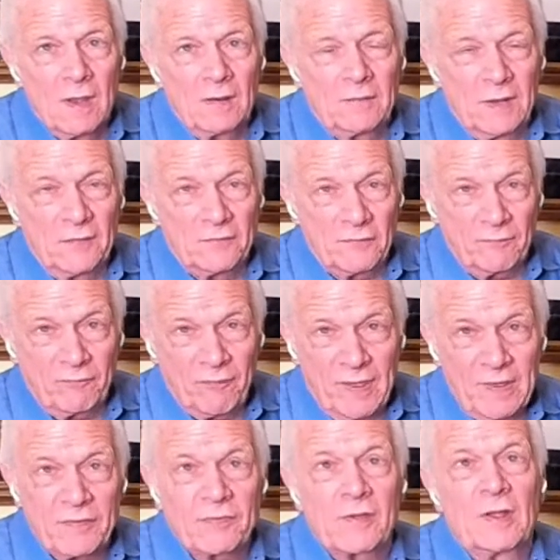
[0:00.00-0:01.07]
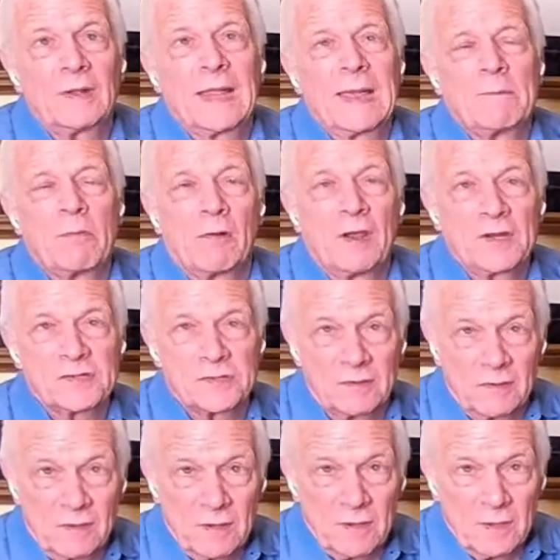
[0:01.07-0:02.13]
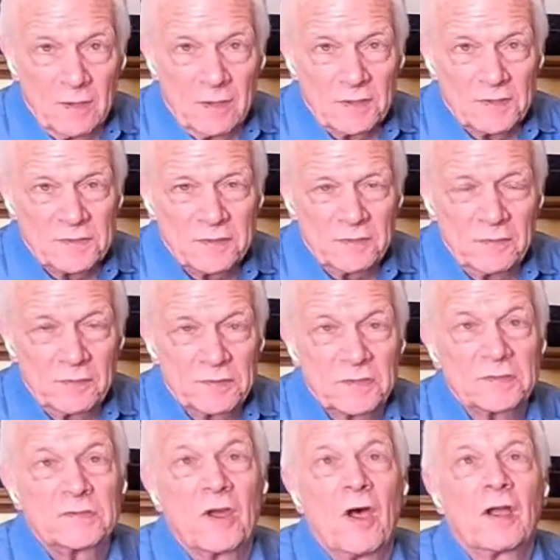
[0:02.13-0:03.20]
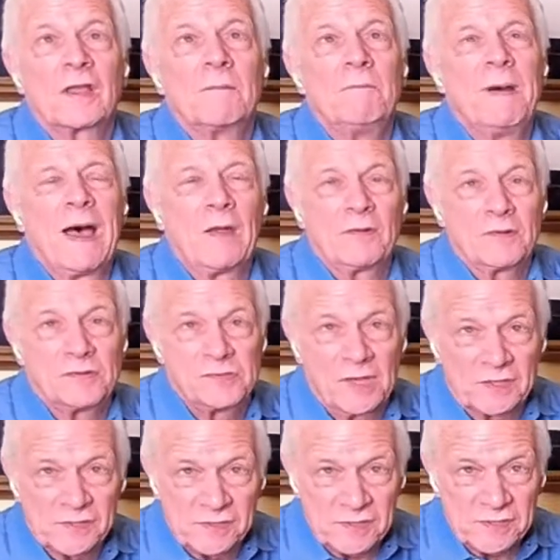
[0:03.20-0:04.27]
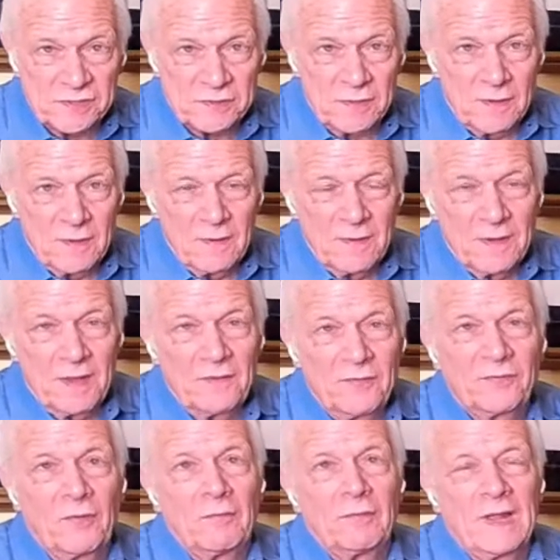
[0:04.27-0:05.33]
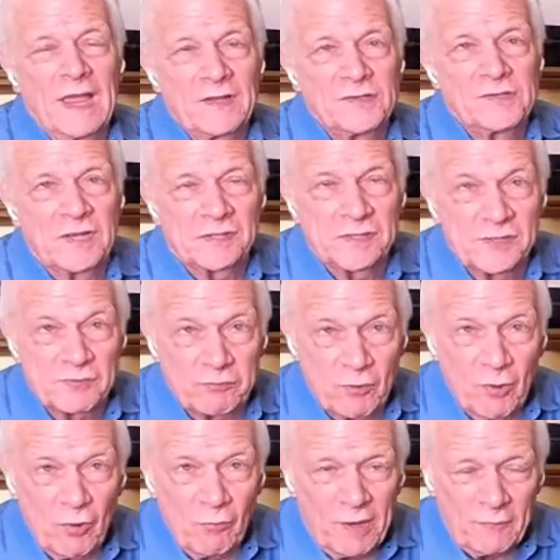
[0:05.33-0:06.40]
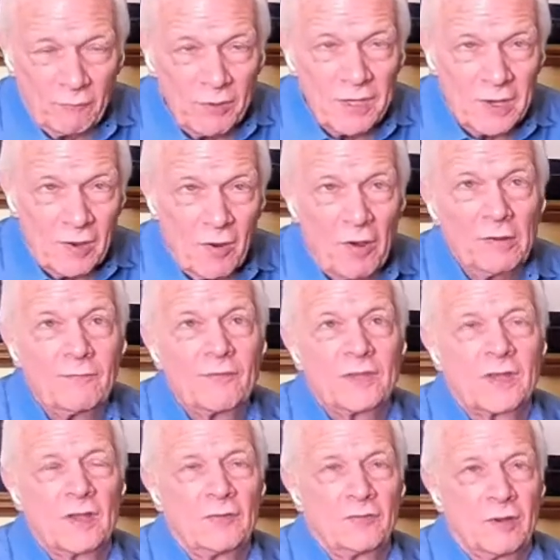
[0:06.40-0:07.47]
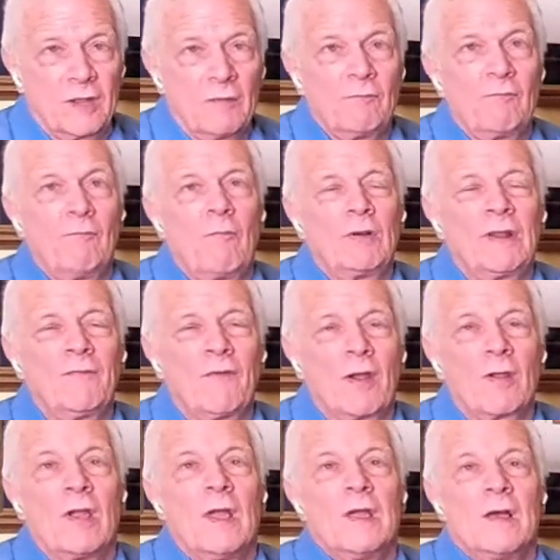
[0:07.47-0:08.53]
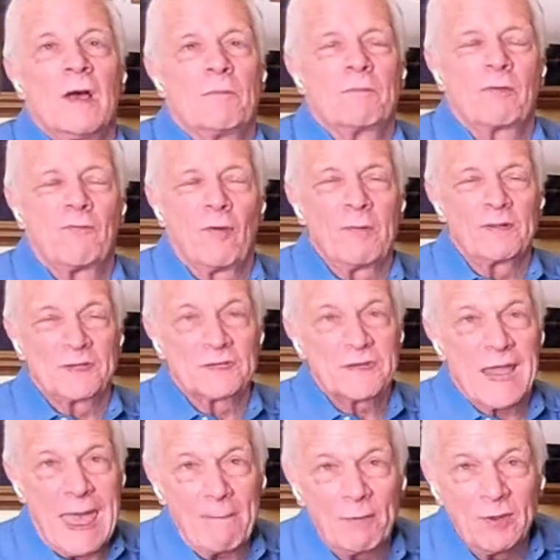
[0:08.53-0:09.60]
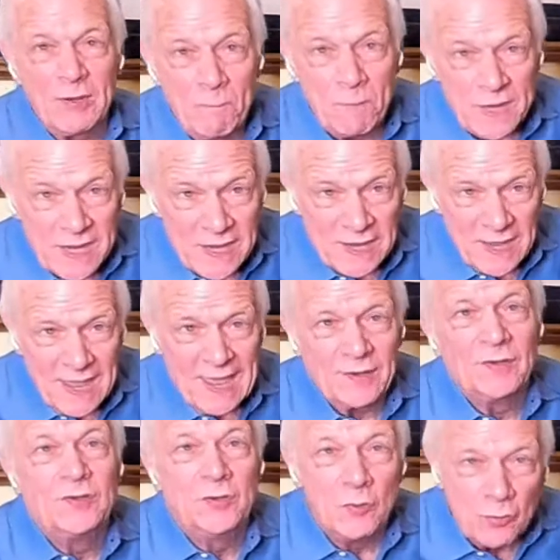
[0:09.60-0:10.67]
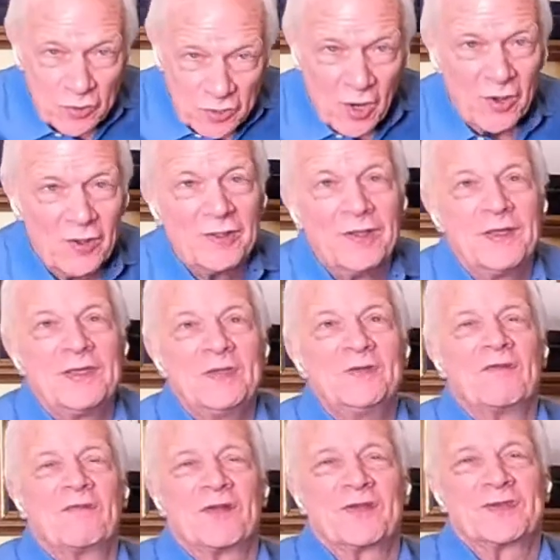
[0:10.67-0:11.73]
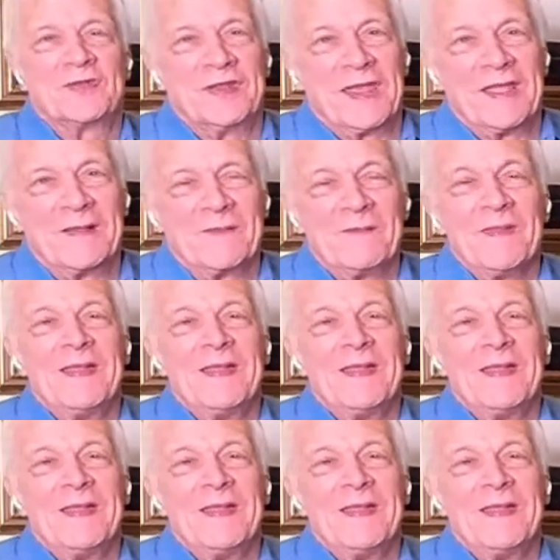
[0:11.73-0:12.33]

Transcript: an interfaith collaboration to talk about justice. And so Let Justice Roll went really all over the country. And one of our performances happened to be at Duke University